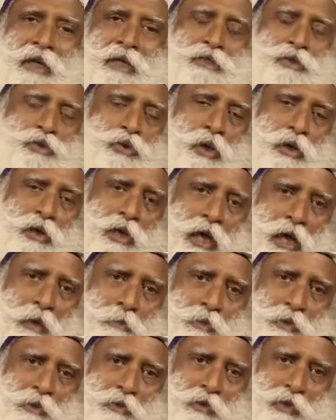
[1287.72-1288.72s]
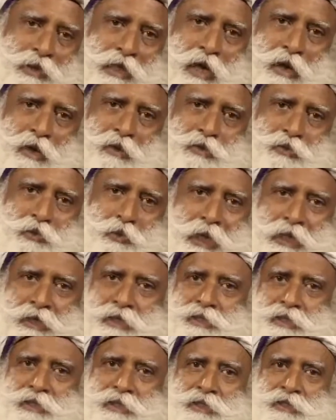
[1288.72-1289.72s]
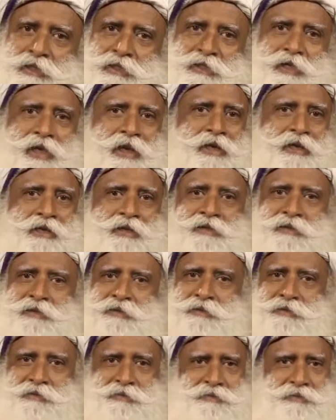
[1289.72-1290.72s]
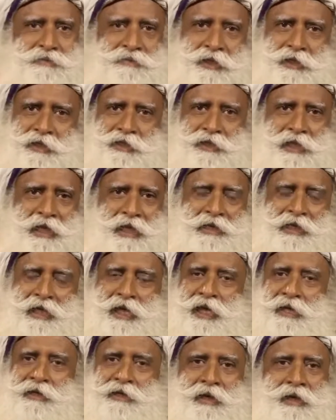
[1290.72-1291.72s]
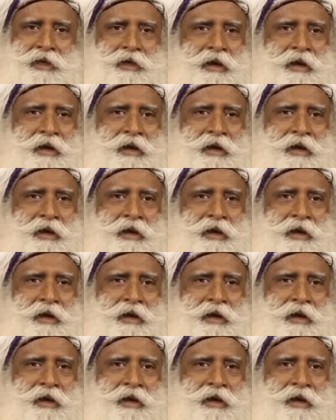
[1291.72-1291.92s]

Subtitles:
that's not happened without vaccines and things like that.